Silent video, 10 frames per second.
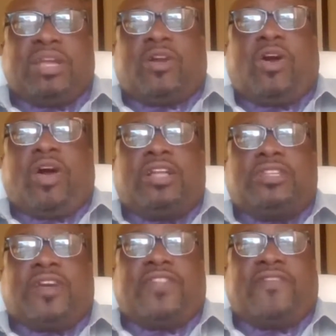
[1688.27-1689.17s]

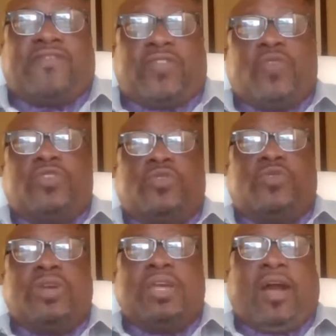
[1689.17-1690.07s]
because of the
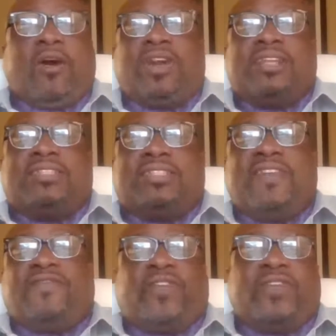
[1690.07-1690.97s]
voodoo or the
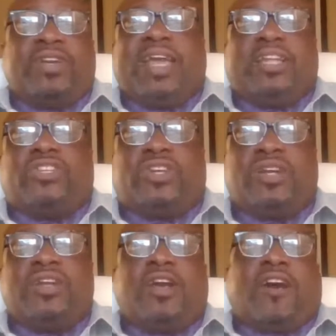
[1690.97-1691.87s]
sinful
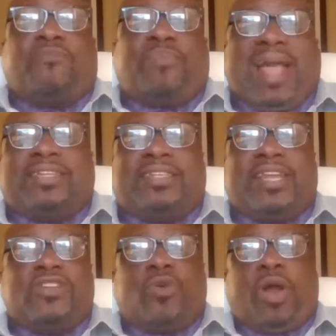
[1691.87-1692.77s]
nature of Blacks
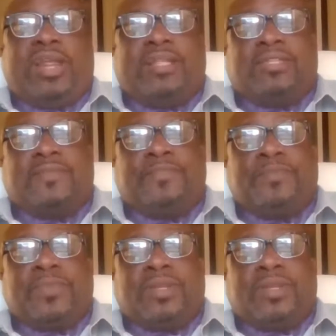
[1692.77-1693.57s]
in New Orleans.